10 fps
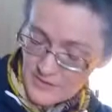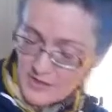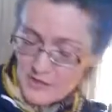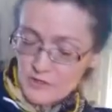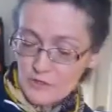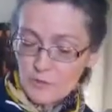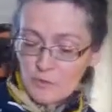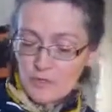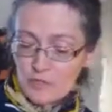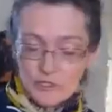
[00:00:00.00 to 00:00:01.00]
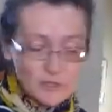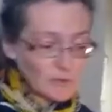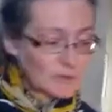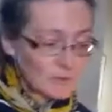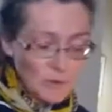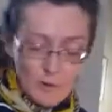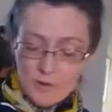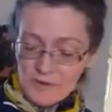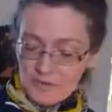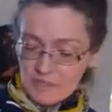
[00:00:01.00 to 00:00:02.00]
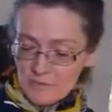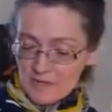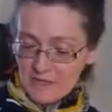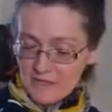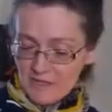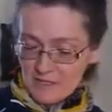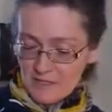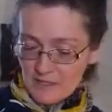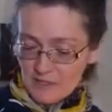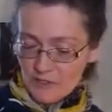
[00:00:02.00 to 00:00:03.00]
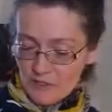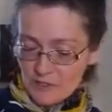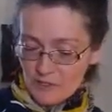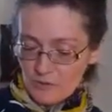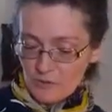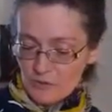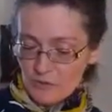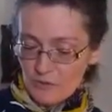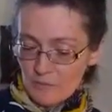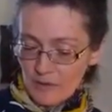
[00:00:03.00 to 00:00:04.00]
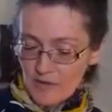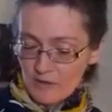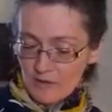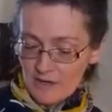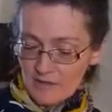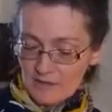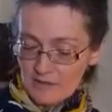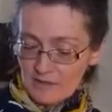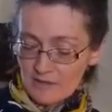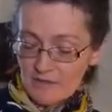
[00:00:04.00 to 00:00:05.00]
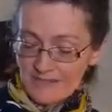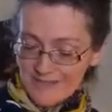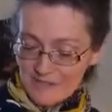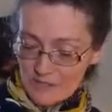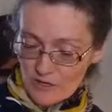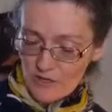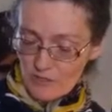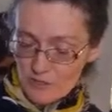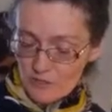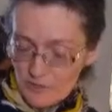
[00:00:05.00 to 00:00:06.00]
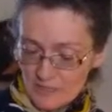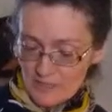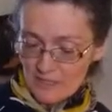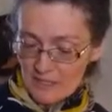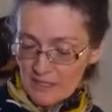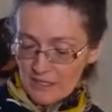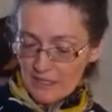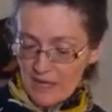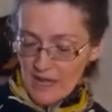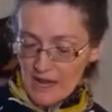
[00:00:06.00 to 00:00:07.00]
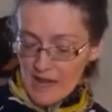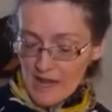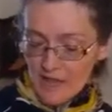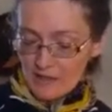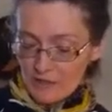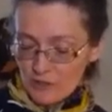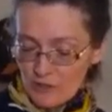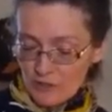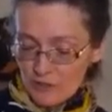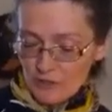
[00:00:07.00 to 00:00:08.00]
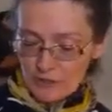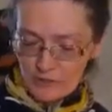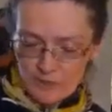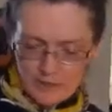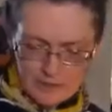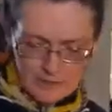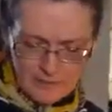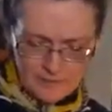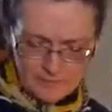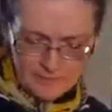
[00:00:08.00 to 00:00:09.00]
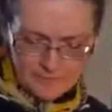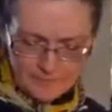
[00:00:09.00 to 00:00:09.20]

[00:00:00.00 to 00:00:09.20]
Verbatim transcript: then you're going to pour this mix into the pie crust that is not cooked and cook um,